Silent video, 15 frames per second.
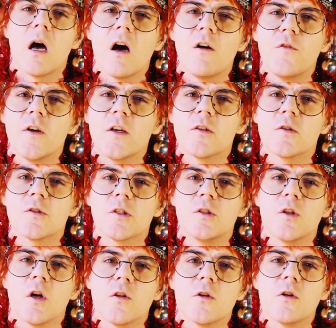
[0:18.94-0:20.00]
I think there's
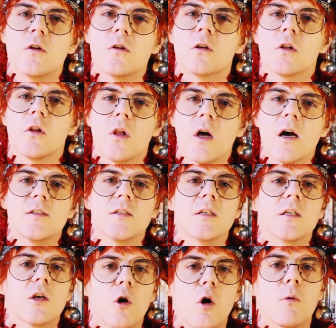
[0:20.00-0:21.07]
another
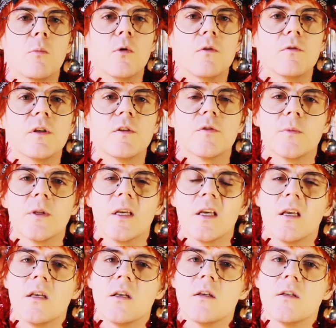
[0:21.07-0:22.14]
classic cop movie from the
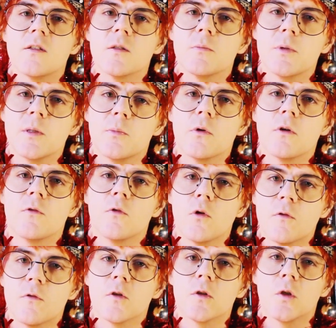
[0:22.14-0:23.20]
80s that people have
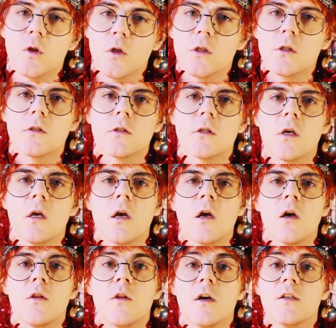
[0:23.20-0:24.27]
overlooked
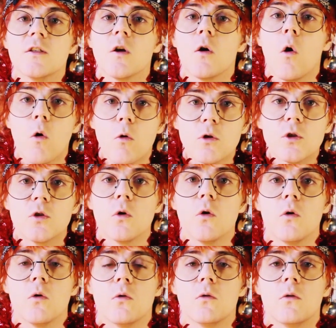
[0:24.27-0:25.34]
that is
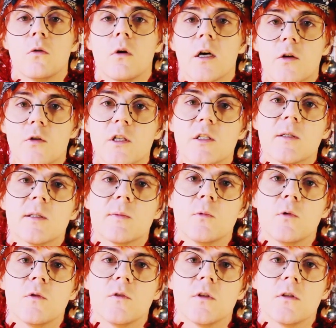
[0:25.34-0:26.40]
also a Christmas
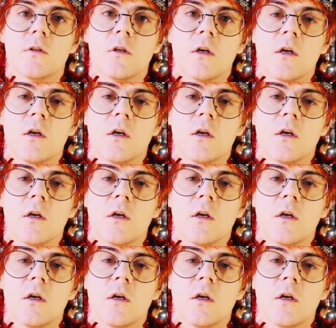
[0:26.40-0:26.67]
movie.